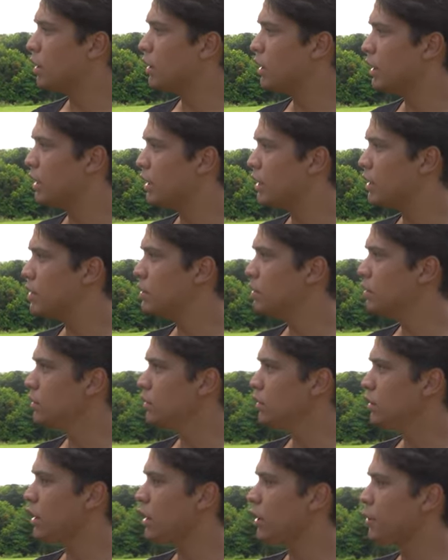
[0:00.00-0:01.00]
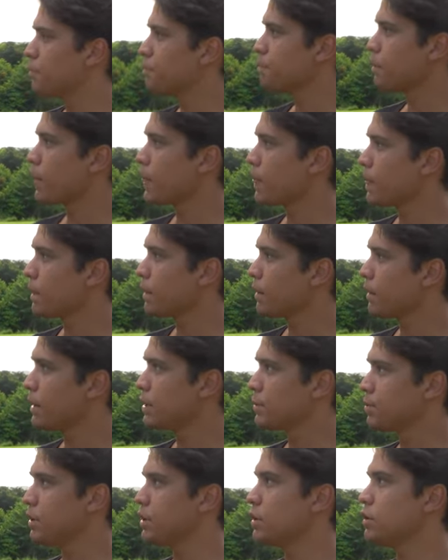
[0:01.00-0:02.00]
And yeah,
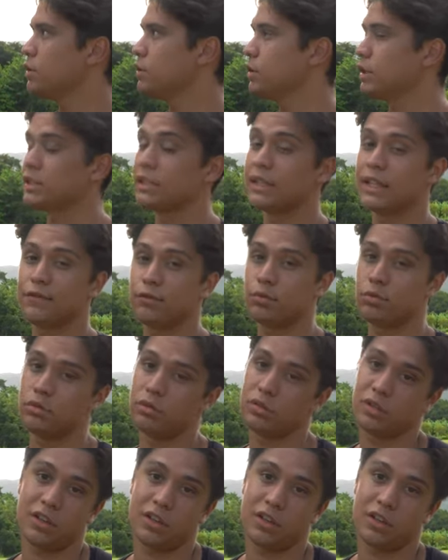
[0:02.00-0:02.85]
it's pretty good. It's livable.